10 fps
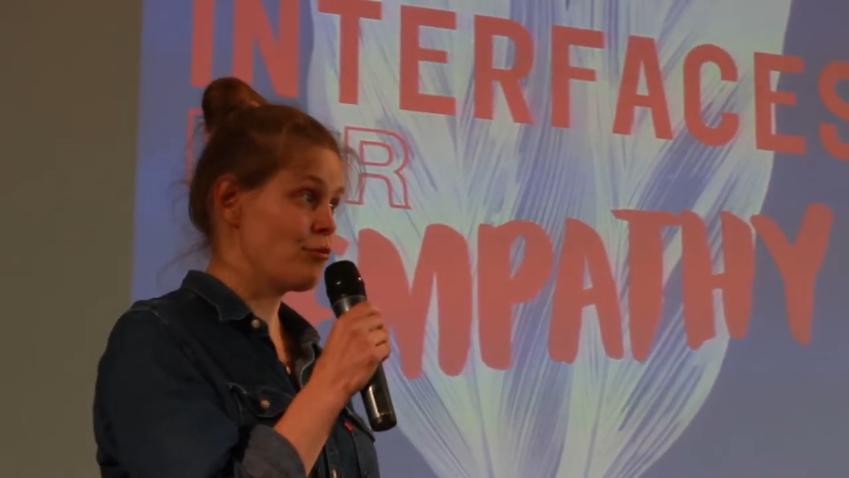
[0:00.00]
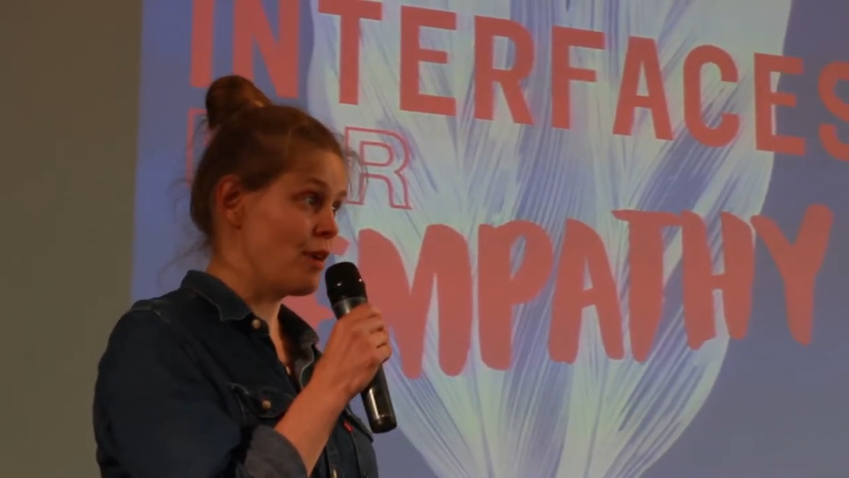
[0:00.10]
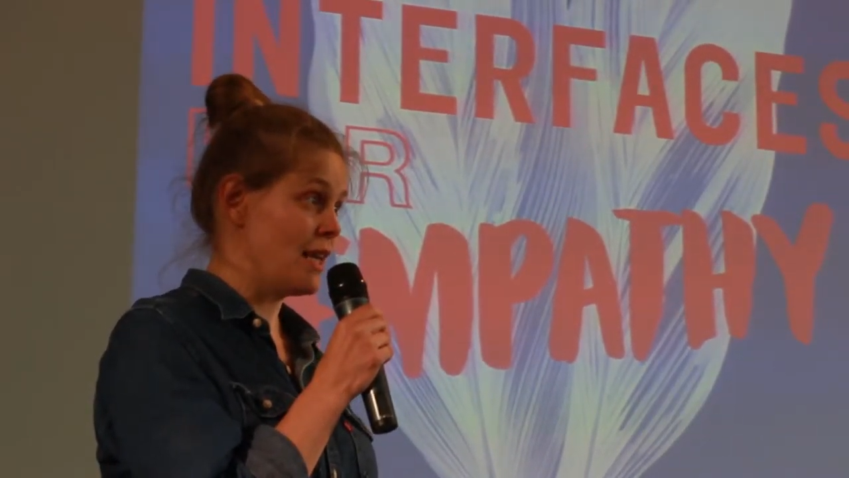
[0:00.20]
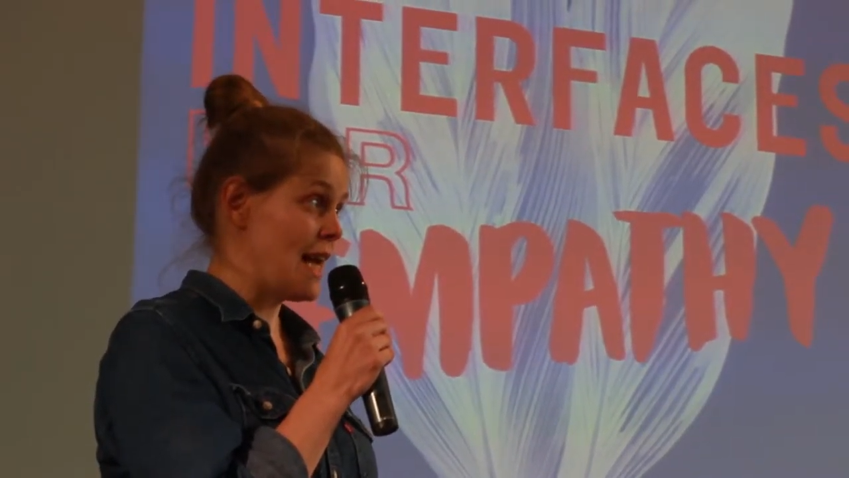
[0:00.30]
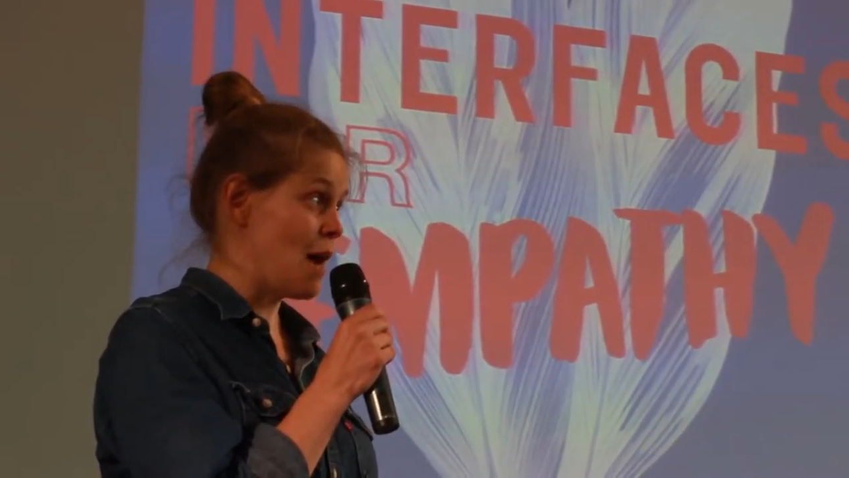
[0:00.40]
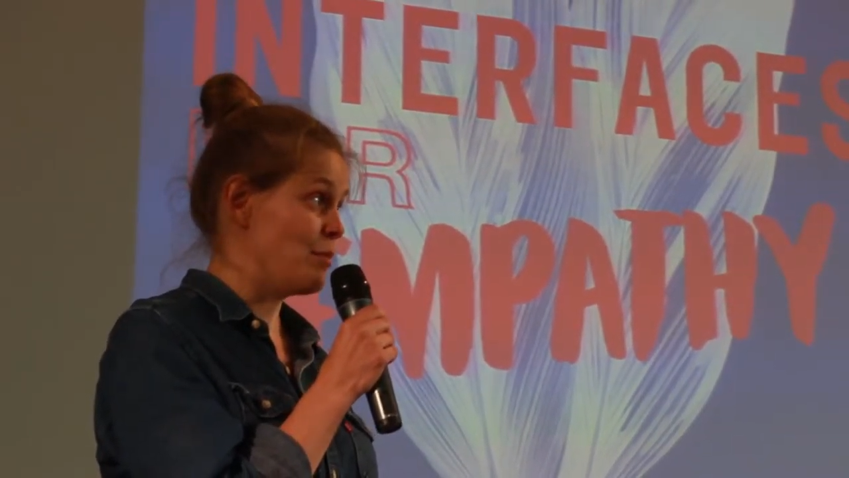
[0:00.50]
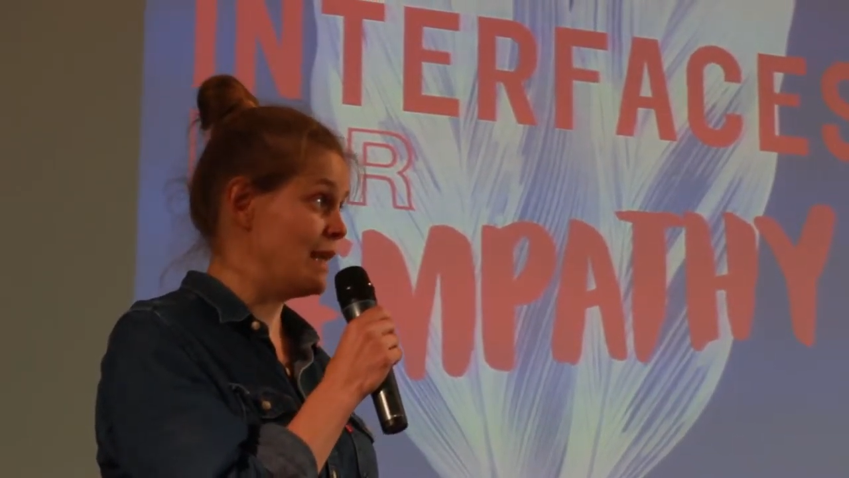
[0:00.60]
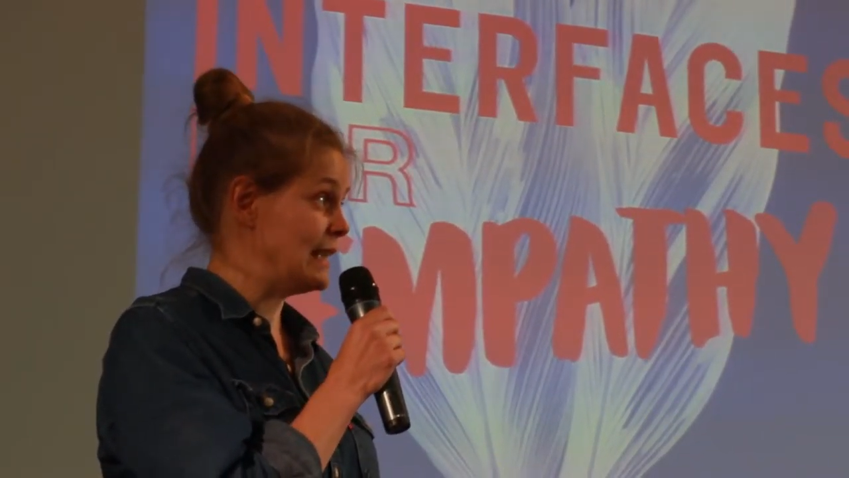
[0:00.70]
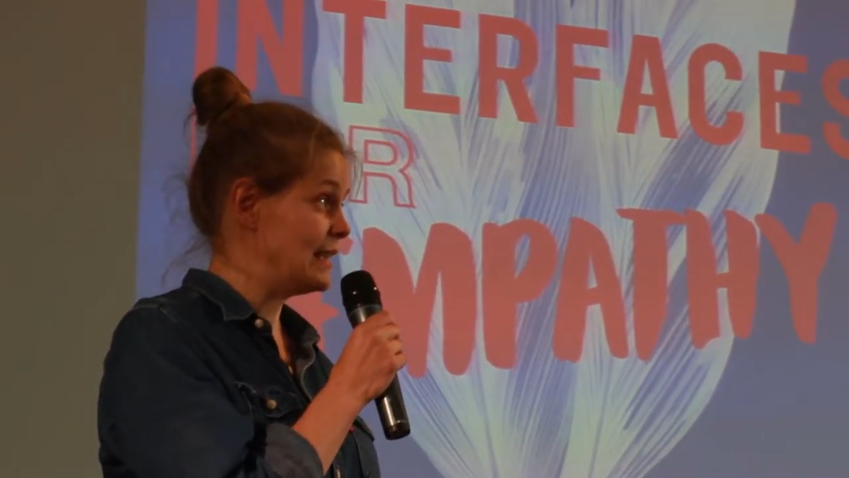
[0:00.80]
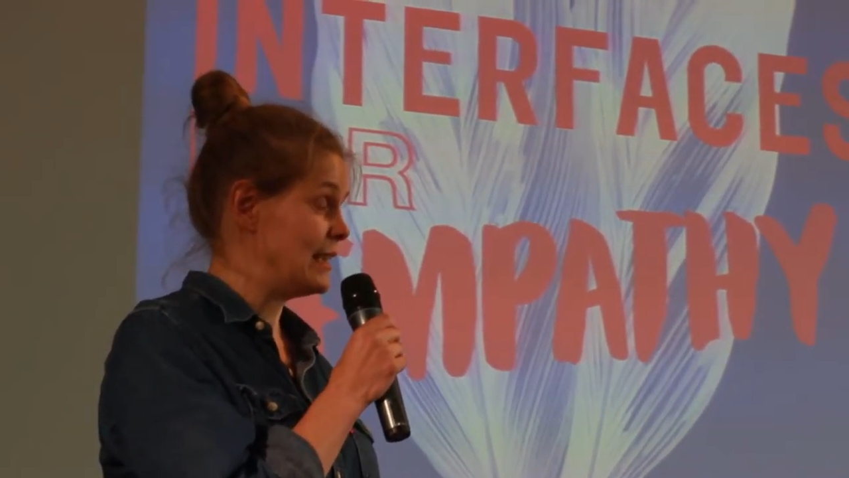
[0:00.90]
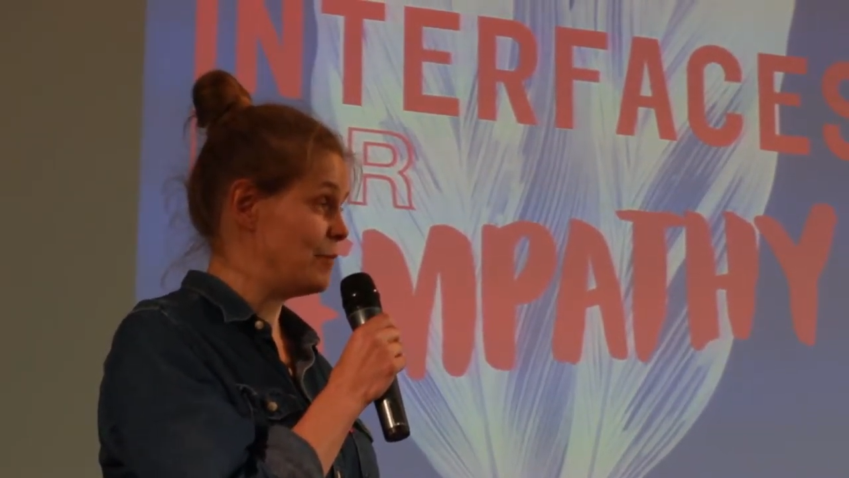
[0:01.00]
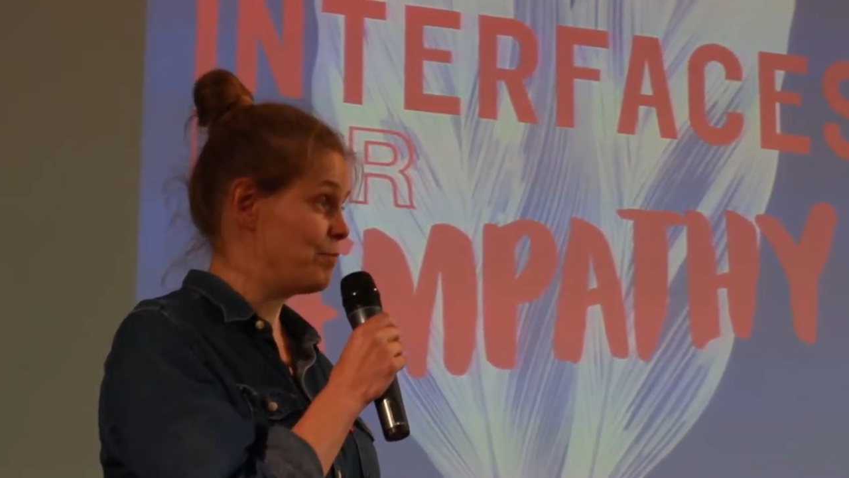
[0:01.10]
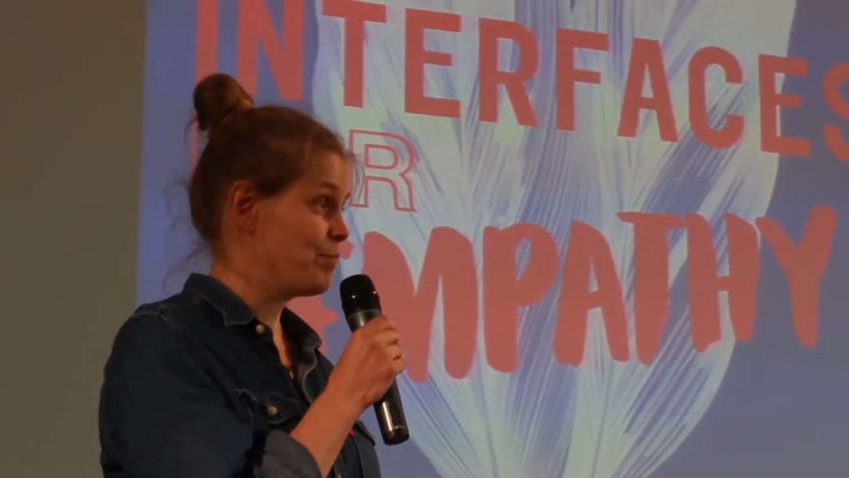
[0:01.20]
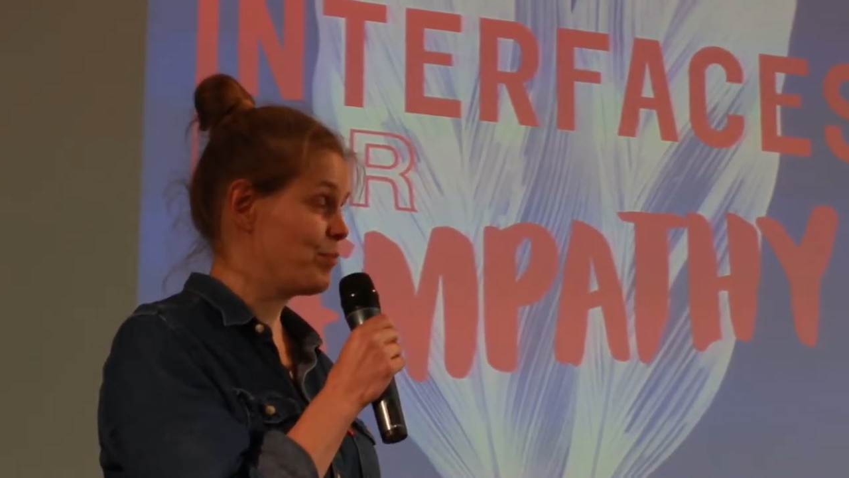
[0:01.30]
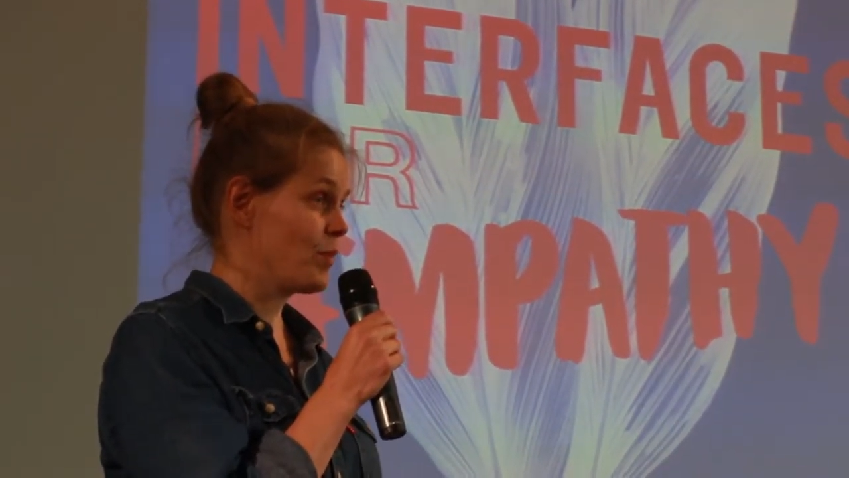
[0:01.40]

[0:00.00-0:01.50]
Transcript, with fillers: great ability.